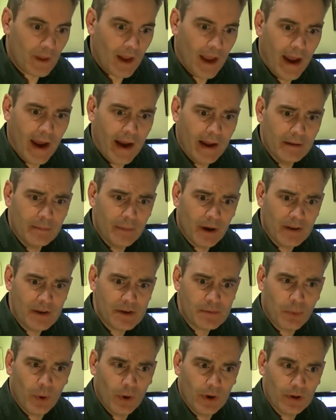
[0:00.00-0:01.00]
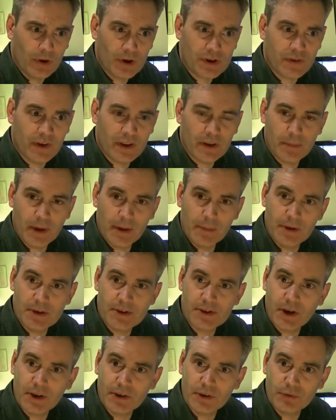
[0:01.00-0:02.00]
And by this point, lots of other people had
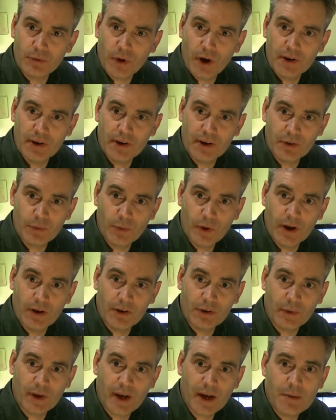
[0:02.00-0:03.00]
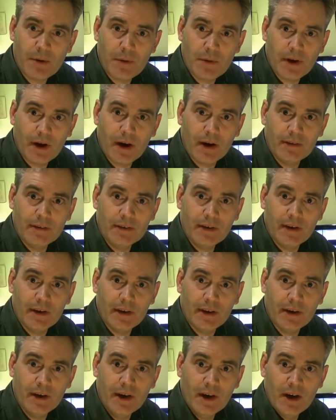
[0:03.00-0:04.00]
started writing as well, so we came up with the
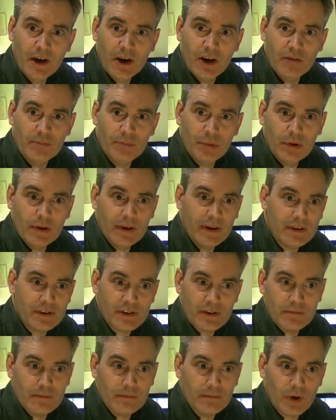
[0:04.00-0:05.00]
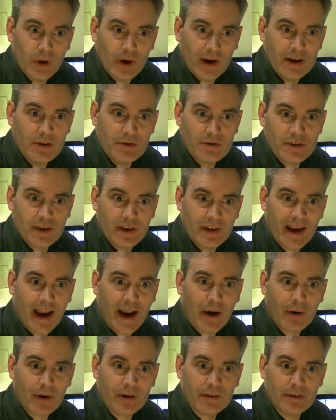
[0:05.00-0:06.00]
idea of pulling some quite interesting
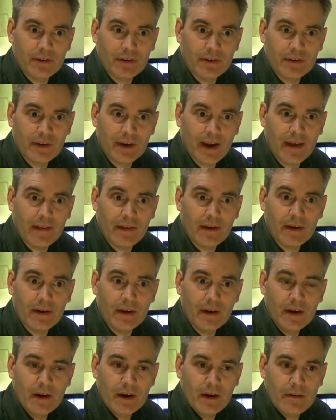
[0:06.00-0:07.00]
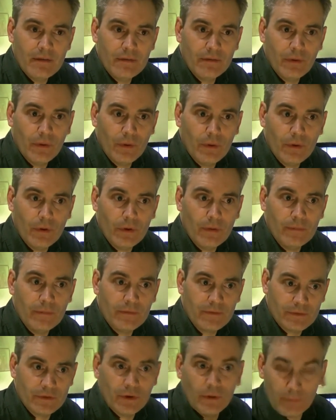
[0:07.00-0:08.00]
characters together from
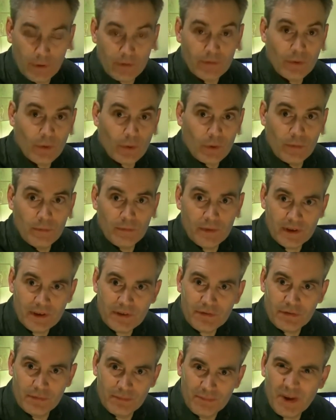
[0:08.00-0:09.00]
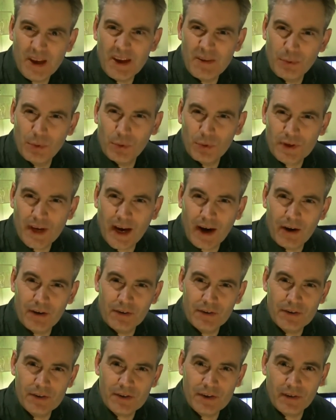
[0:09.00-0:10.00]
the forum, different people's
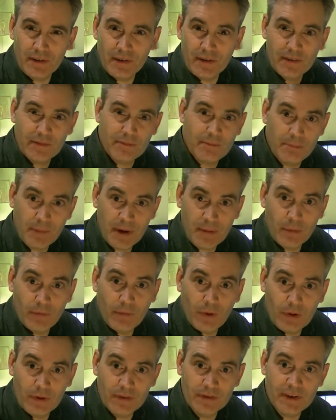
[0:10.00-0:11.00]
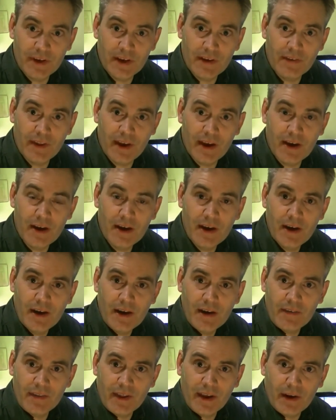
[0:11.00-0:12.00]
characters, and people volunteered
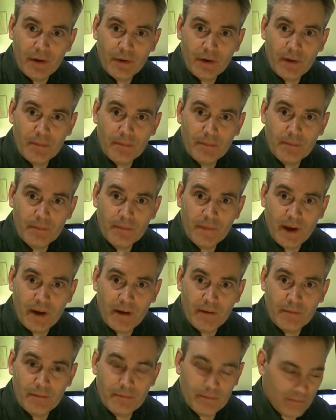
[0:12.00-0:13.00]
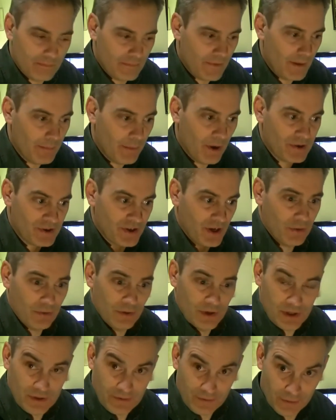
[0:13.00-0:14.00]
their
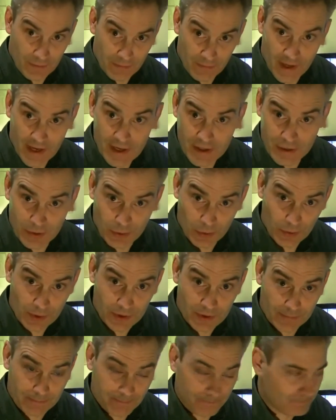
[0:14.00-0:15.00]
personas from their stories.